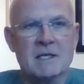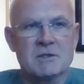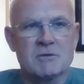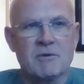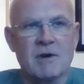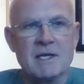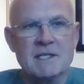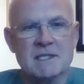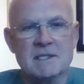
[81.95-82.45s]

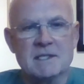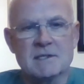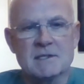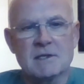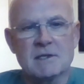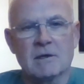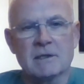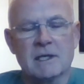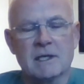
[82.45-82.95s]

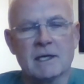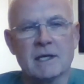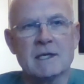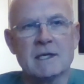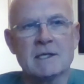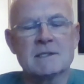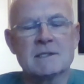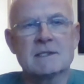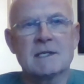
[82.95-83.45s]
ex-racing
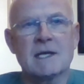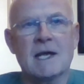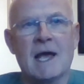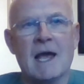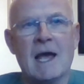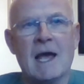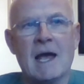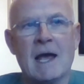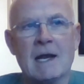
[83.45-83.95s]
cyclist,
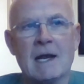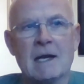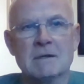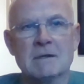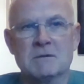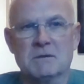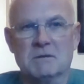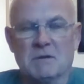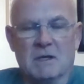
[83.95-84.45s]

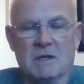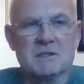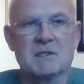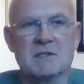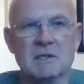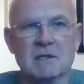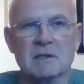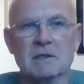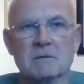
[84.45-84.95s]
and I
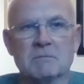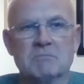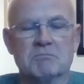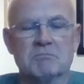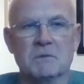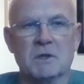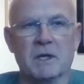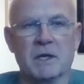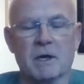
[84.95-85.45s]

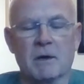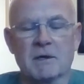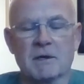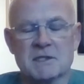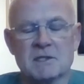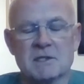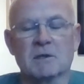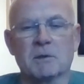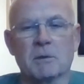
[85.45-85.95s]
still do
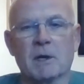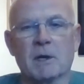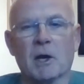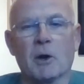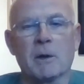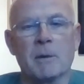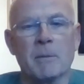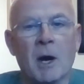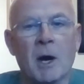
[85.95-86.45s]
a
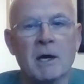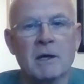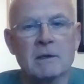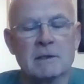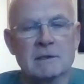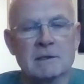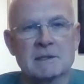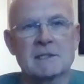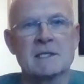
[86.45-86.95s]
lot of
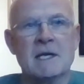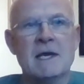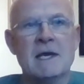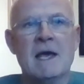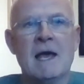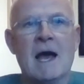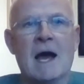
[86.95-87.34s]
miles.